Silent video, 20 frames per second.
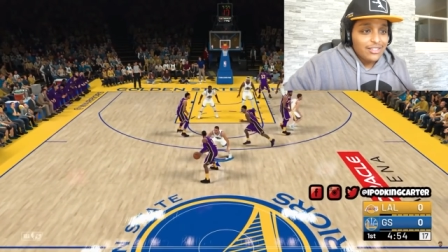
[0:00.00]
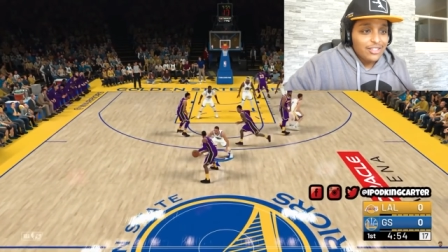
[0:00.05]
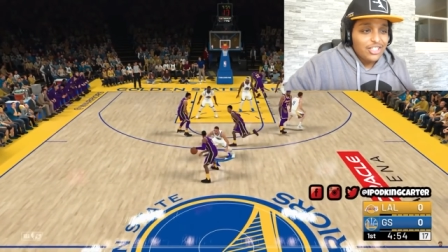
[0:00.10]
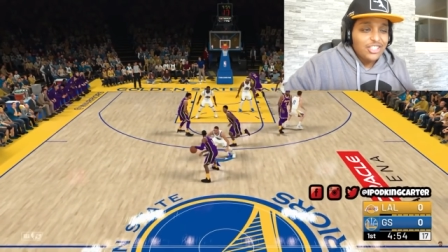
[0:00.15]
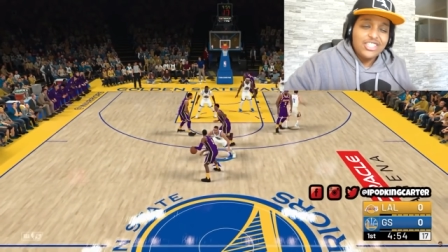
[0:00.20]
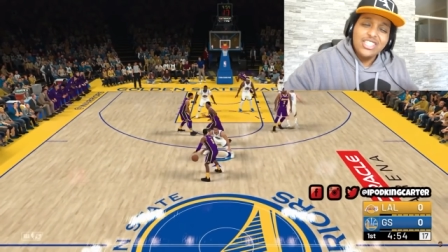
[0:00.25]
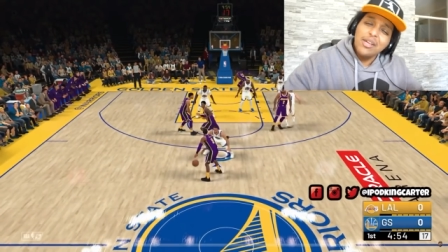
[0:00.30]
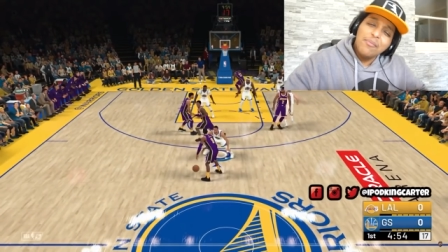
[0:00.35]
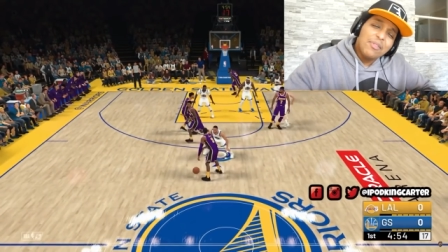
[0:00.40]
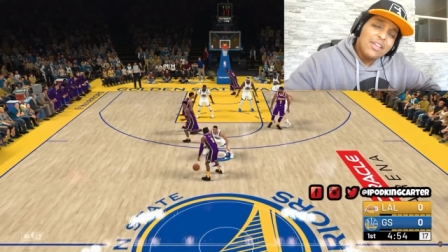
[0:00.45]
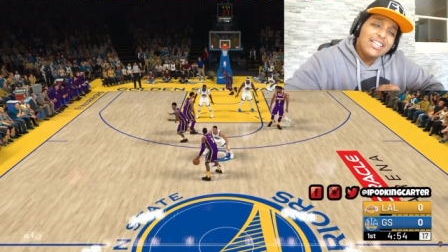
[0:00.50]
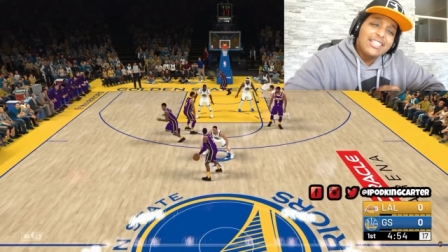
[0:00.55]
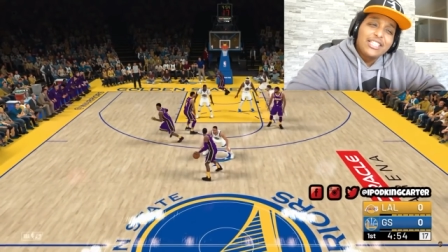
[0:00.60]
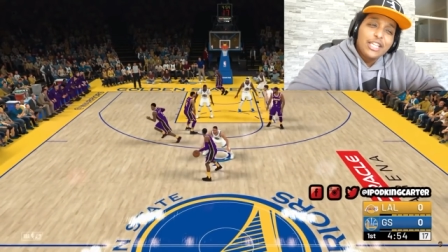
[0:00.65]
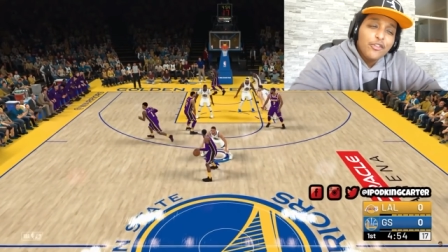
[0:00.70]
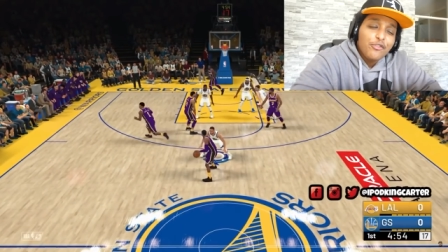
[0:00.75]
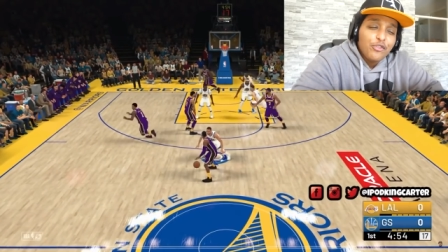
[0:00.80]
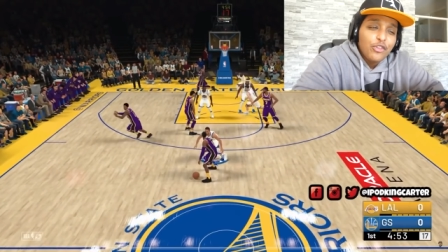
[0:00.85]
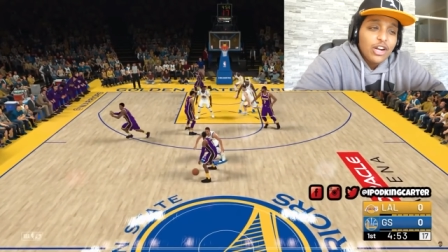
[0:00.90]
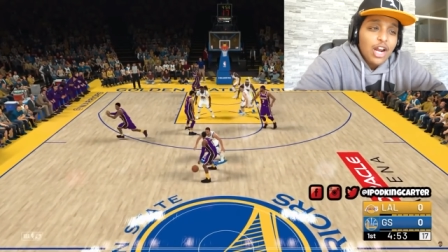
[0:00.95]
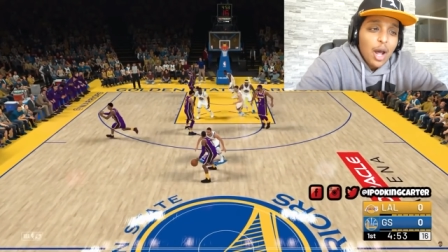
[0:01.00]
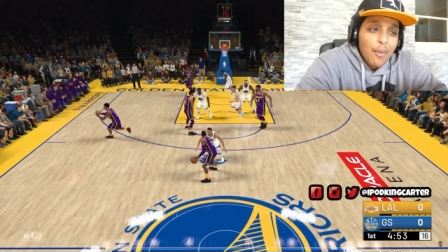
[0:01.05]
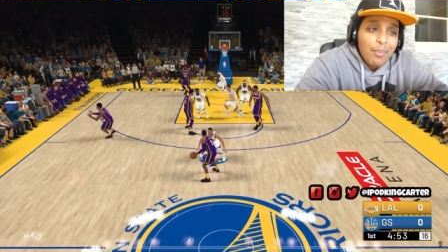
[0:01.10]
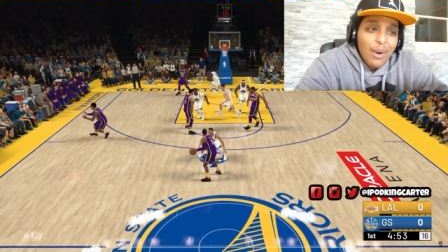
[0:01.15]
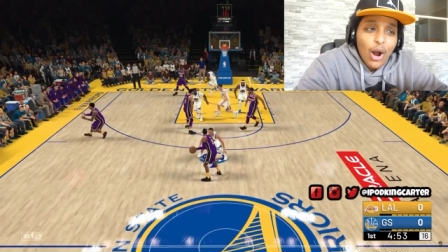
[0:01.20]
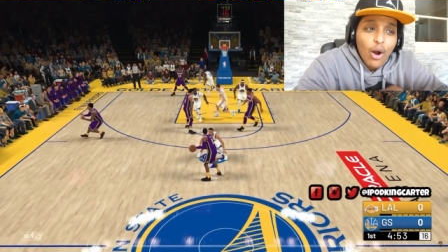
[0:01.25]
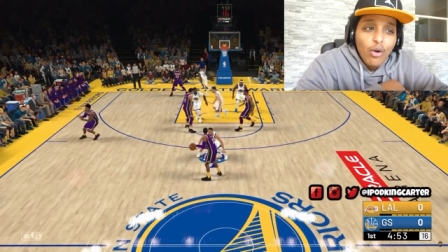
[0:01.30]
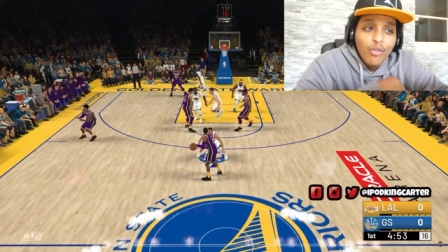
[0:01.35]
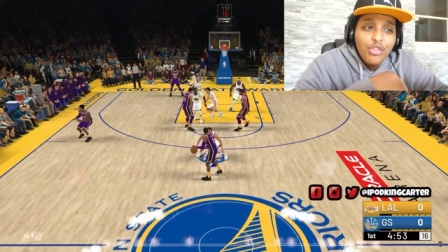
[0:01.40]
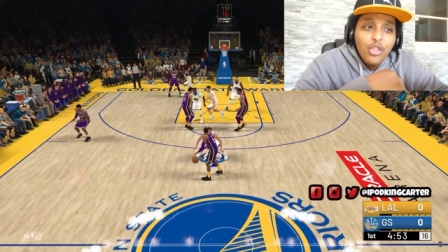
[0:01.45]
There's something different
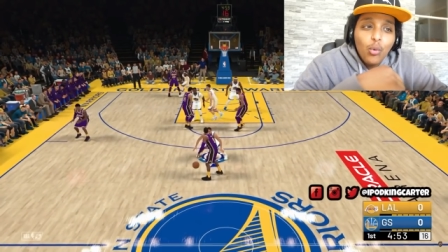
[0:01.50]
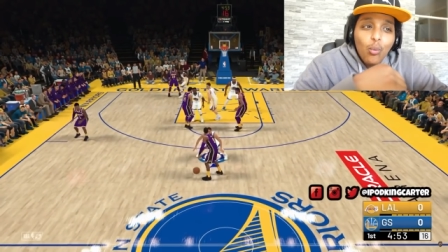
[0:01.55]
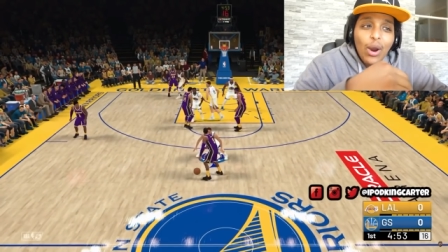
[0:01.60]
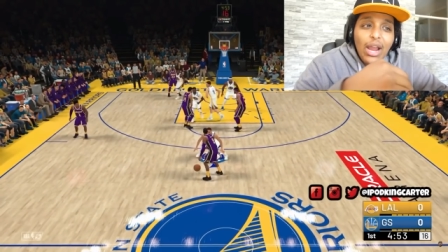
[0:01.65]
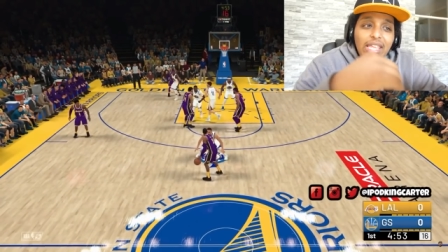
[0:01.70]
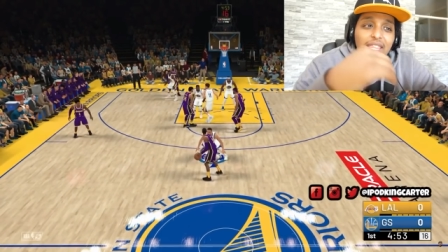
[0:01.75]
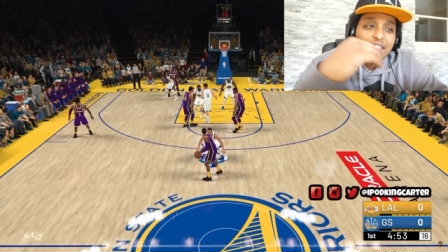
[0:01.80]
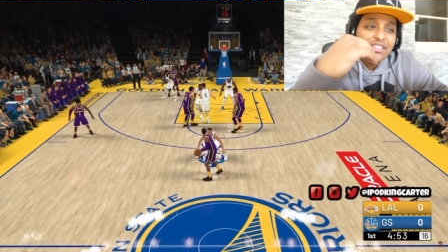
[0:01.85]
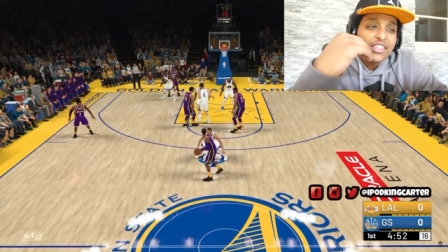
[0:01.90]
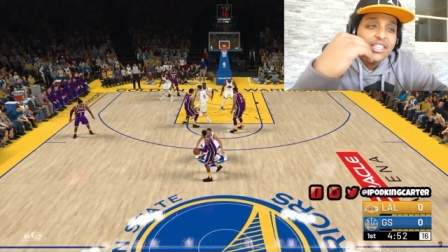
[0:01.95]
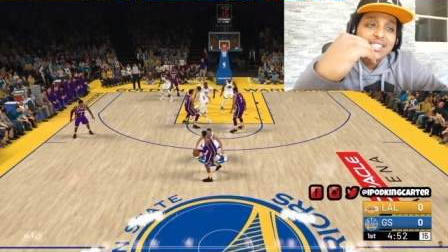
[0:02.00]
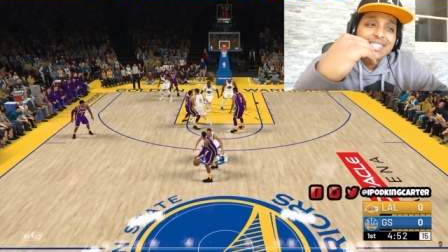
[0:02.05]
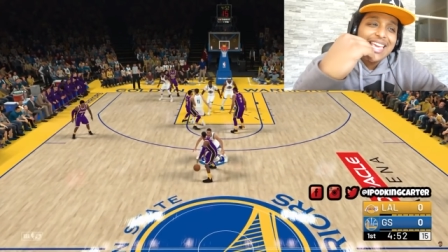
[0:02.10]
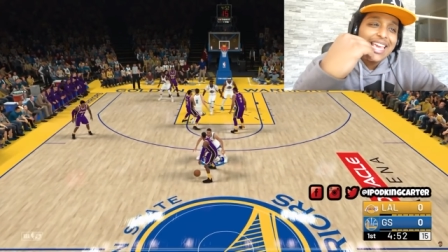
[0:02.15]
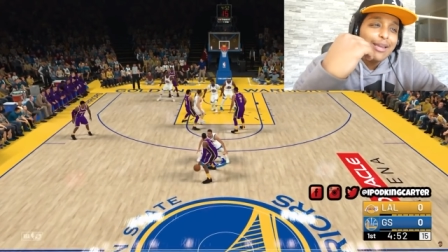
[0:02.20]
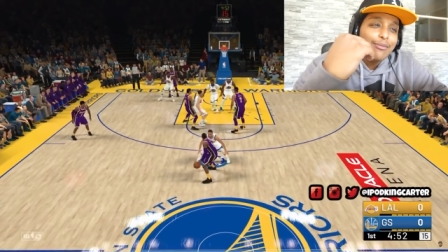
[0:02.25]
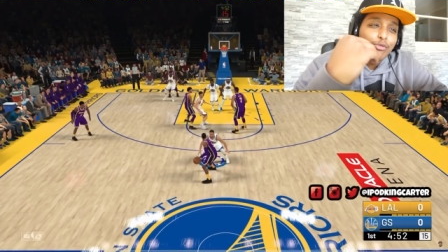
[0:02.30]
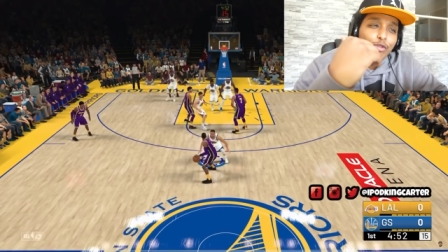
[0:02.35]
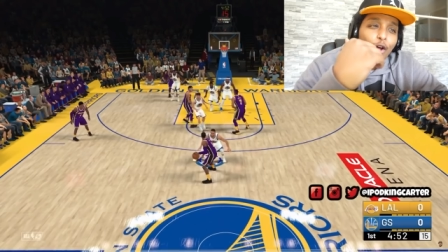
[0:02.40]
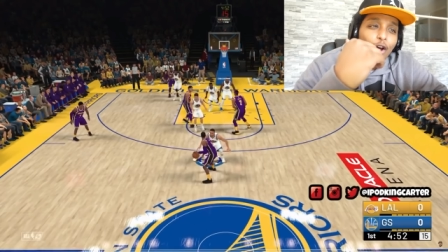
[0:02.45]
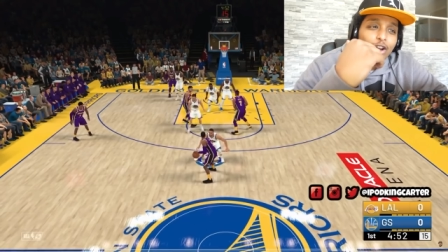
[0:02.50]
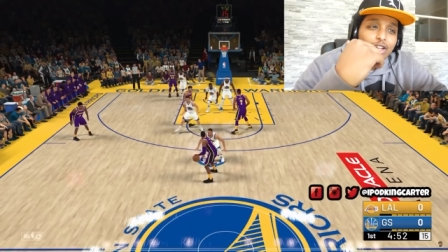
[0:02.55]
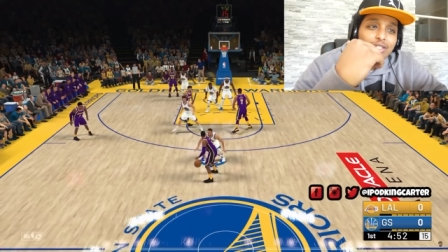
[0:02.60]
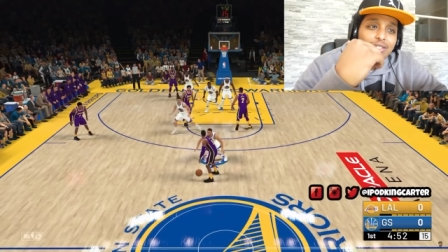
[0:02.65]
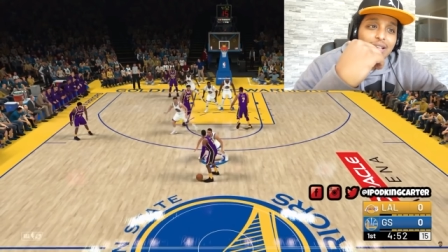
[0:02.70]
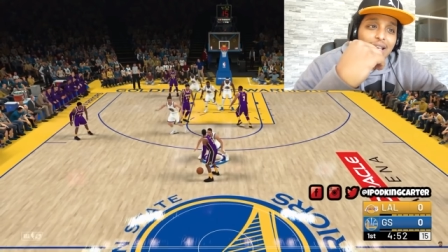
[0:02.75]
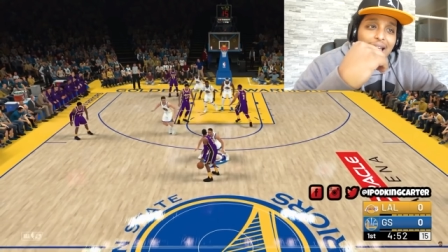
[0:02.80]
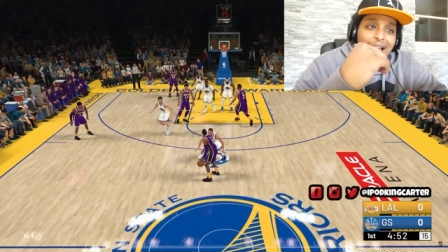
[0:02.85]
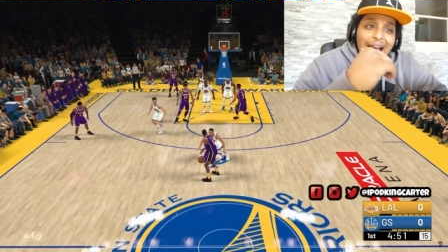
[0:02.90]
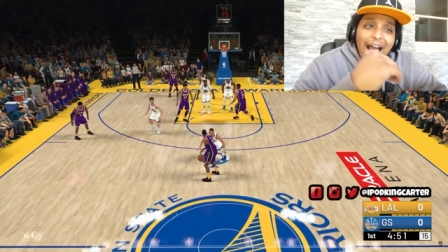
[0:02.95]
about the way that this game looks.